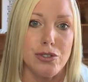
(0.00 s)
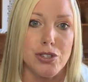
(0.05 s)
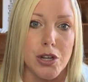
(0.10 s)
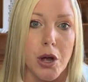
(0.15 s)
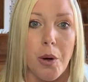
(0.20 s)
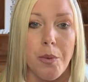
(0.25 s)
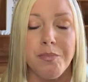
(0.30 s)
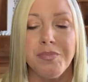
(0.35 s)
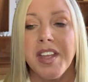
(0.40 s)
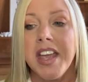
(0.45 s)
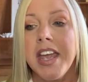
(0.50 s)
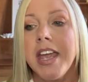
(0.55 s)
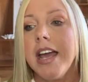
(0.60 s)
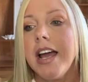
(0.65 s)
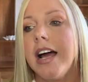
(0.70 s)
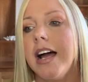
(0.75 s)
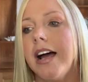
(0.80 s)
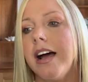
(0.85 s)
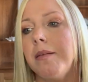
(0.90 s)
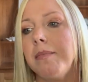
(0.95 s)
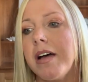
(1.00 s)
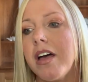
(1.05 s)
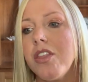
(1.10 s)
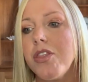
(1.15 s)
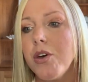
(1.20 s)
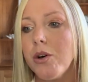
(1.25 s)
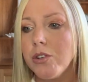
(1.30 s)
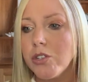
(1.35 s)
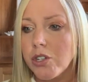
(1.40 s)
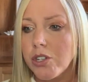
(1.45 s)
So
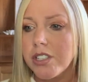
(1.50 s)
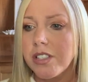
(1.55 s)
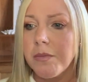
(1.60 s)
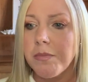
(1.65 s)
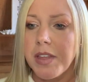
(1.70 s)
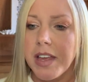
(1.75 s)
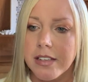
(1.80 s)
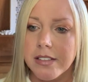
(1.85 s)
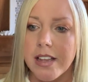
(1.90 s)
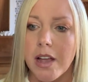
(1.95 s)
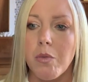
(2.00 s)
those are some things